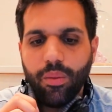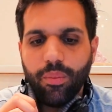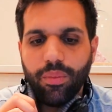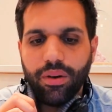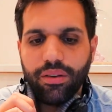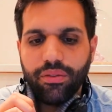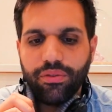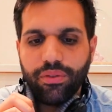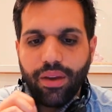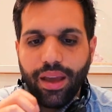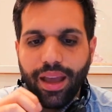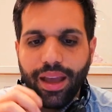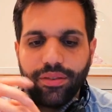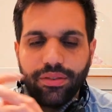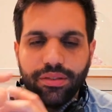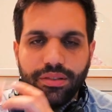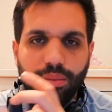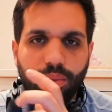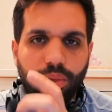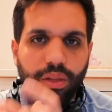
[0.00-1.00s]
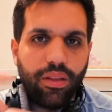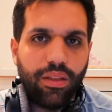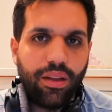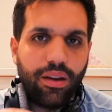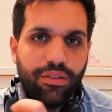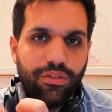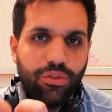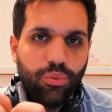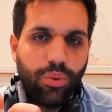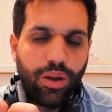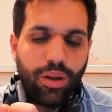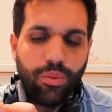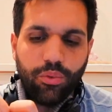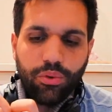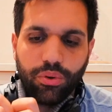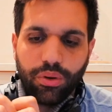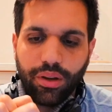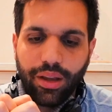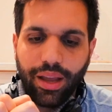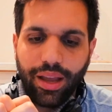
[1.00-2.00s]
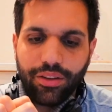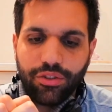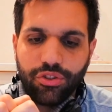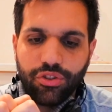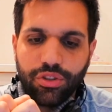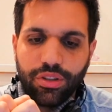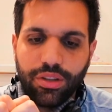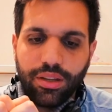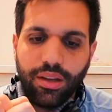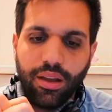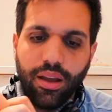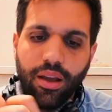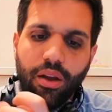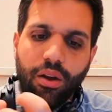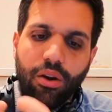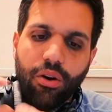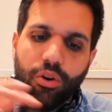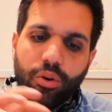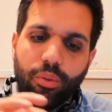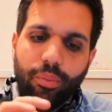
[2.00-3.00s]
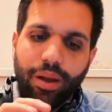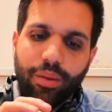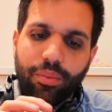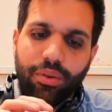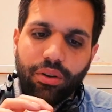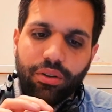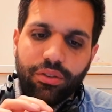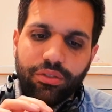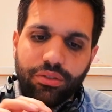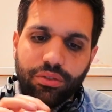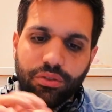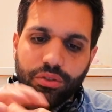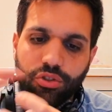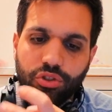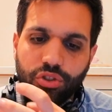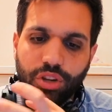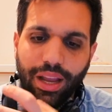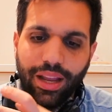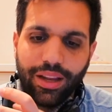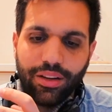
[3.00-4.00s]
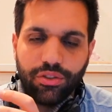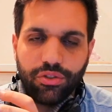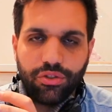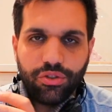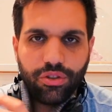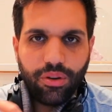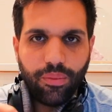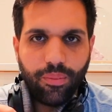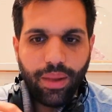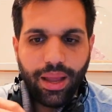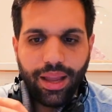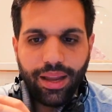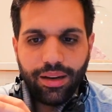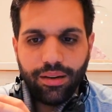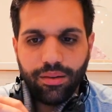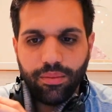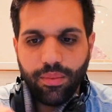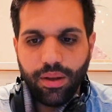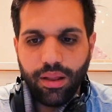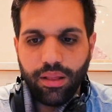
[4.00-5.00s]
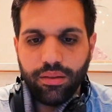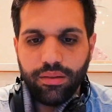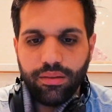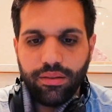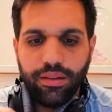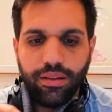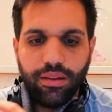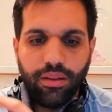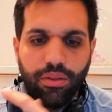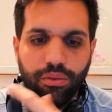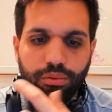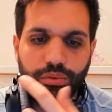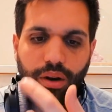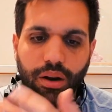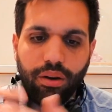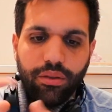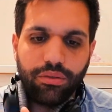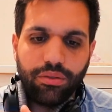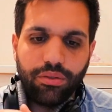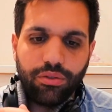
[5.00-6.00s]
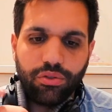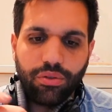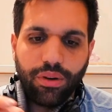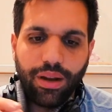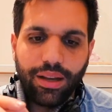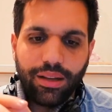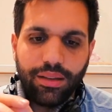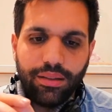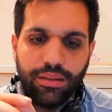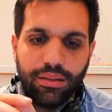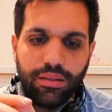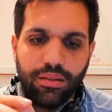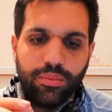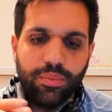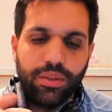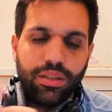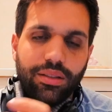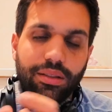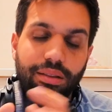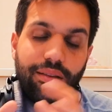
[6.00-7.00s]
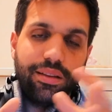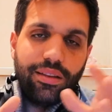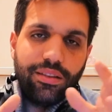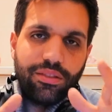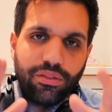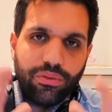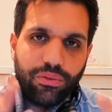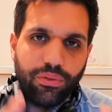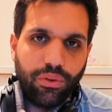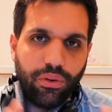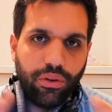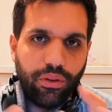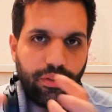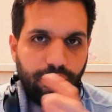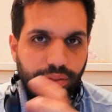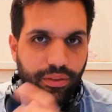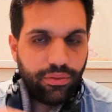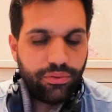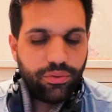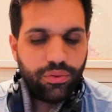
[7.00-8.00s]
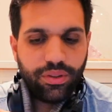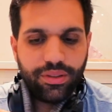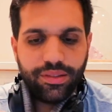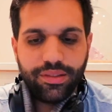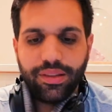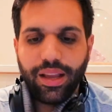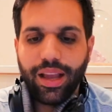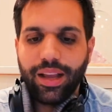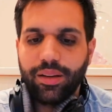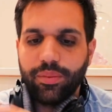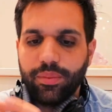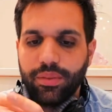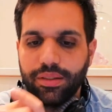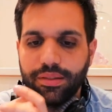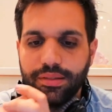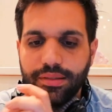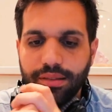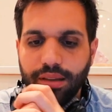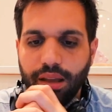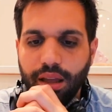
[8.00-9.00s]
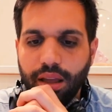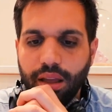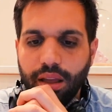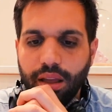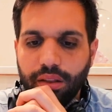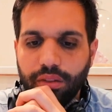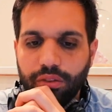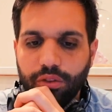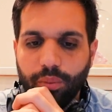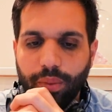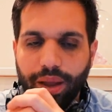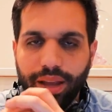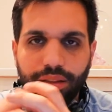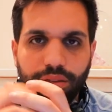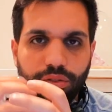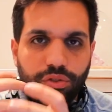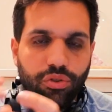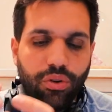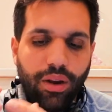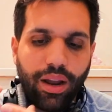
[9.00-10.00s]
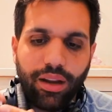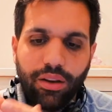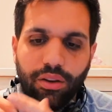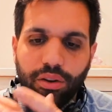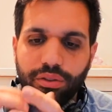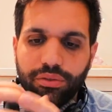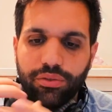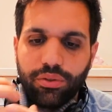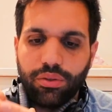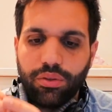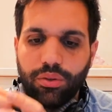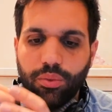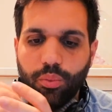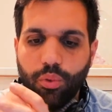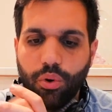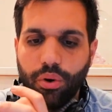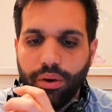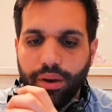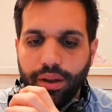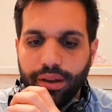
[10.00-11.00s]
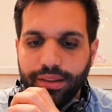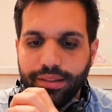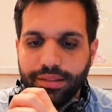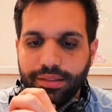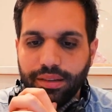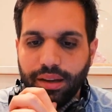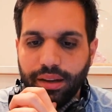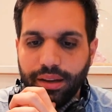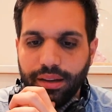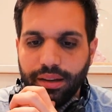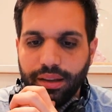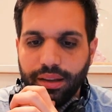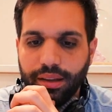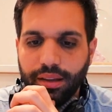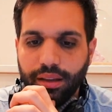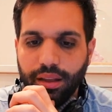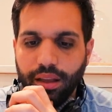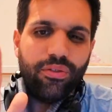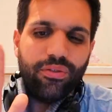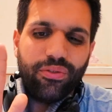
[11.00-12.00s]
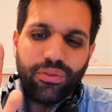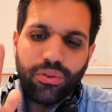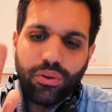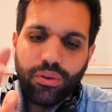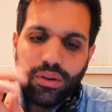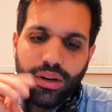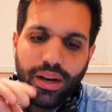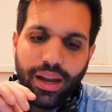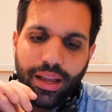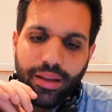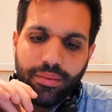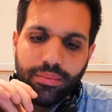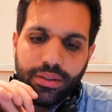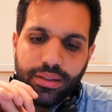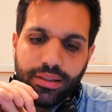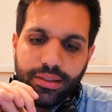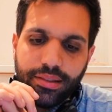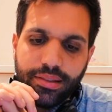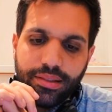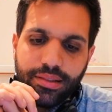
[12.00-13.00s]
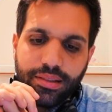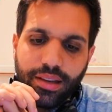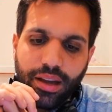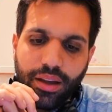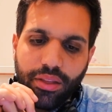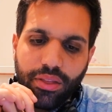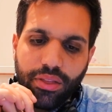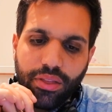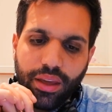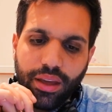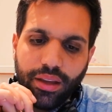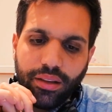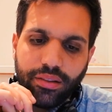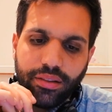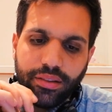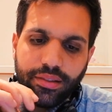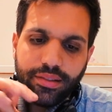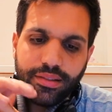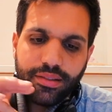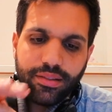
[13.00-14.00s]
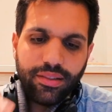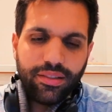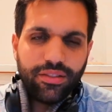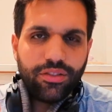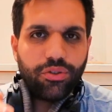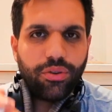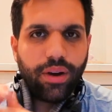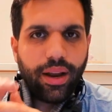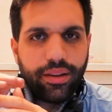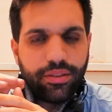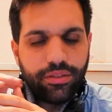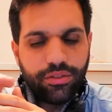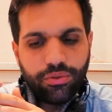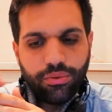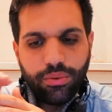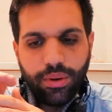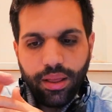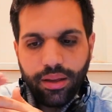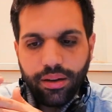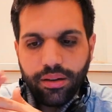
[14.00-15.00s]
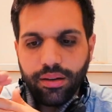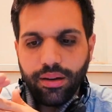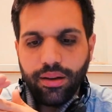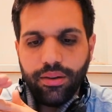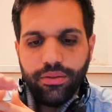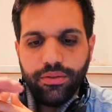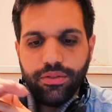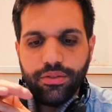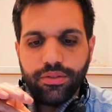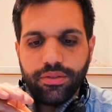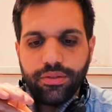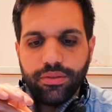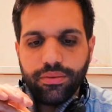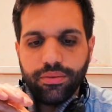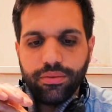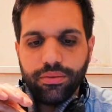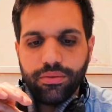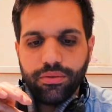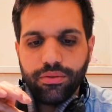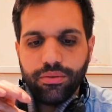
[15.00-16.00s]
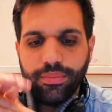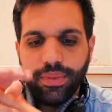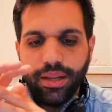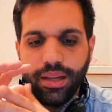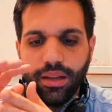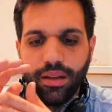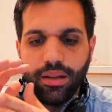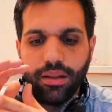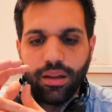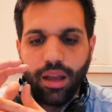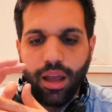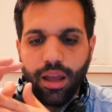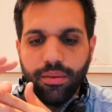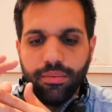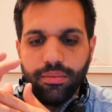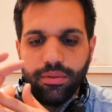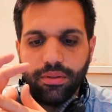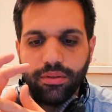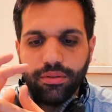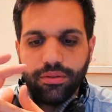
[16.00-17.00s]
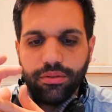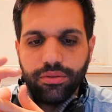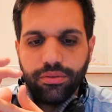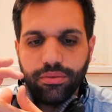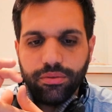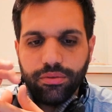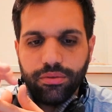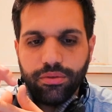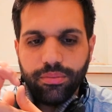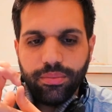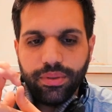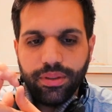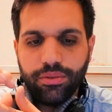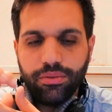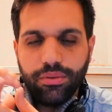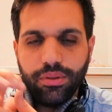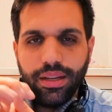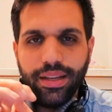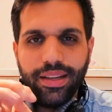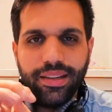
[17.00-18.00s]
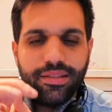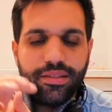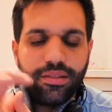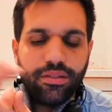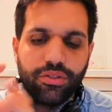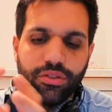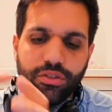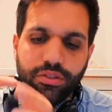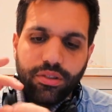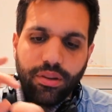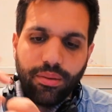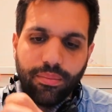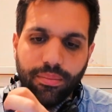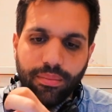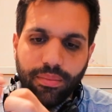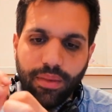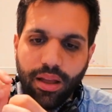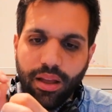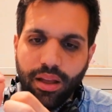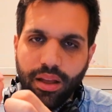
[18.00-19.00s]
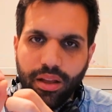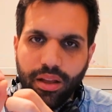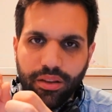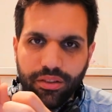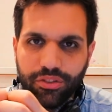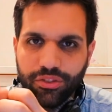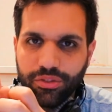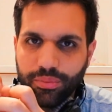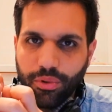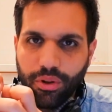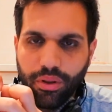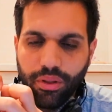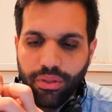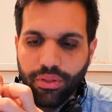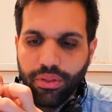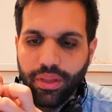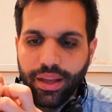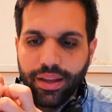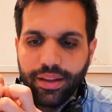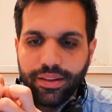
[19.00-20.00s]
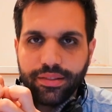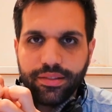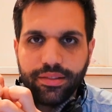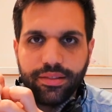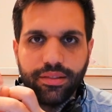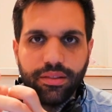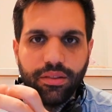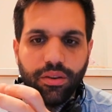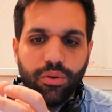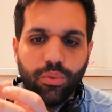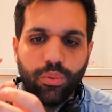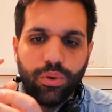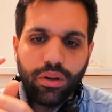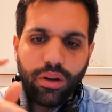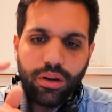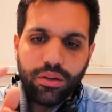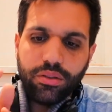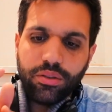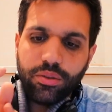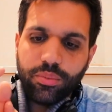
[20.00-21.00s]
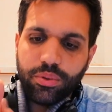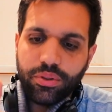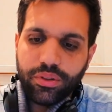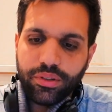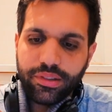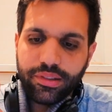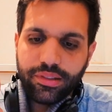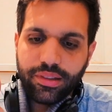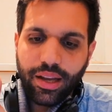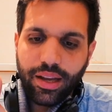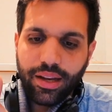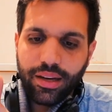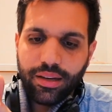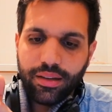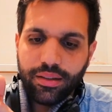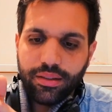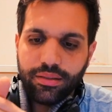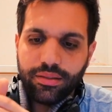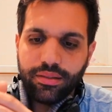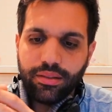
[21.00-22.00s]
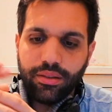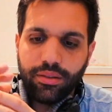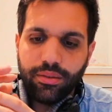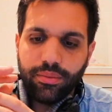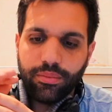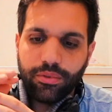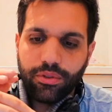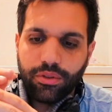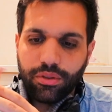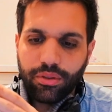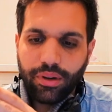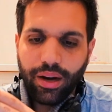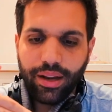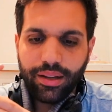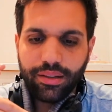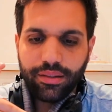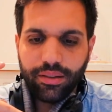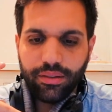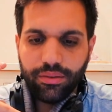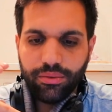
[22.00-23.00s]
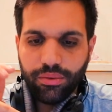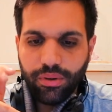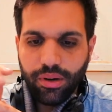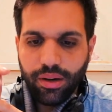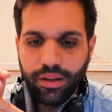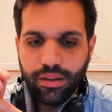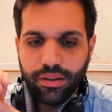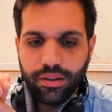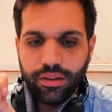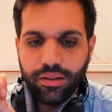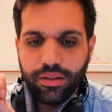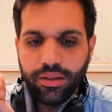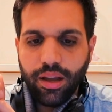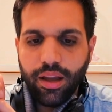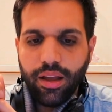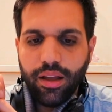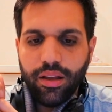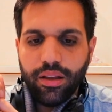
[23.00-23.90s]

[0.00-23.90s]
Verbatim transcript: but if you have something that is way more catchy, or maybe also change the main melody throughout the track a little bit, at least for the different segments, to make the track overall more exciting. For labels, I think this this track is really close to to being able to to be released. There's some small things, not 100% um, correct and really good.